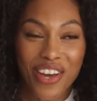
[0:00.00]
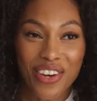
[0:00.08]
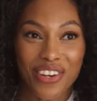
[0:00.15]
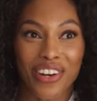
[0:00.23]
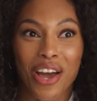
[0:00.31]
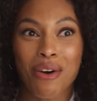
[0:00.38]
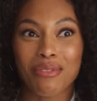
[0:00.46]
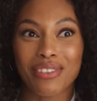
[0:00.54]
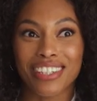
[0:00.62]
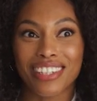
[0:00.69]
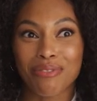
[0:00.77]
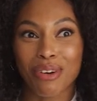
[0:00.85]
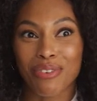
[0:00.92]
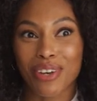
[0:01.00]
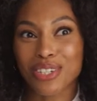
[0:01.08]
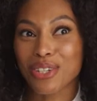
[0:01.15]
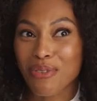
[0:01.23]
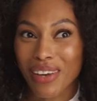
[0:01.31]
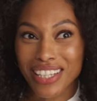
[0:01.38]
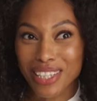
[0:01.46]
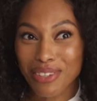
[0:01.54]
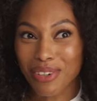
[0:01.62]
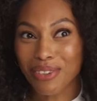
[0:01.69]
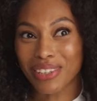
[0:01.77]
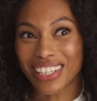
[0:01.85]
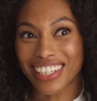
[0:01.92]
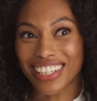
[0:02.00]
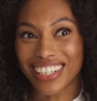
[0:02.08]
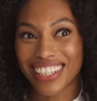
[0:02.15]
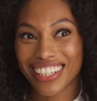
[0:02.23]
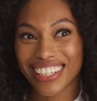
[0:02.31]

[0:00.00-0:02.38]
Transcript: now I'm a professional basketball player.